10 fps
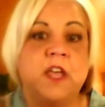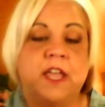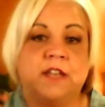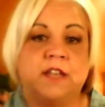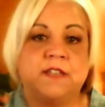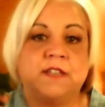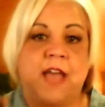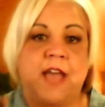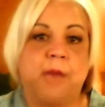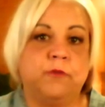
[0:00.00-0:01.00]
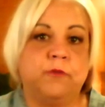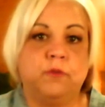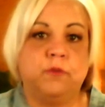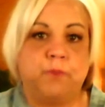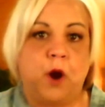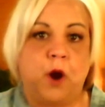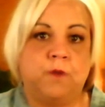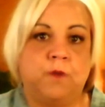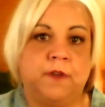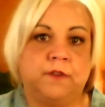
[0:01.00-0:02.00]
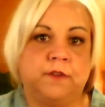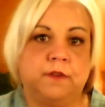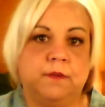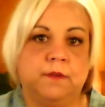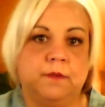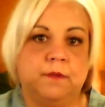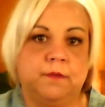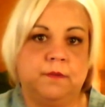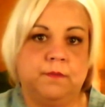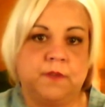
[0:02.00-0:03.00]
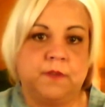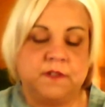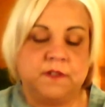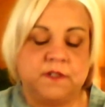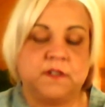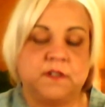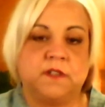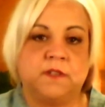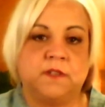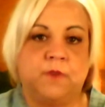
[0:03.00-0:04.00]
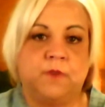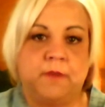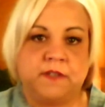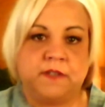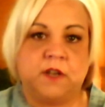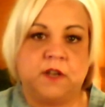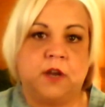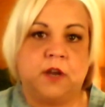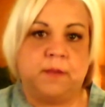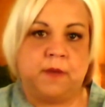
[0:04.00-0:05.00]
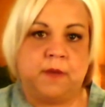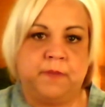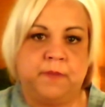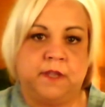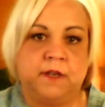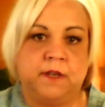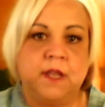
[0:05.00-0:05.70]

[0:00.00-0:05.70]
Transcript: is the absolute perfect consistency for a mascara, in my opinion.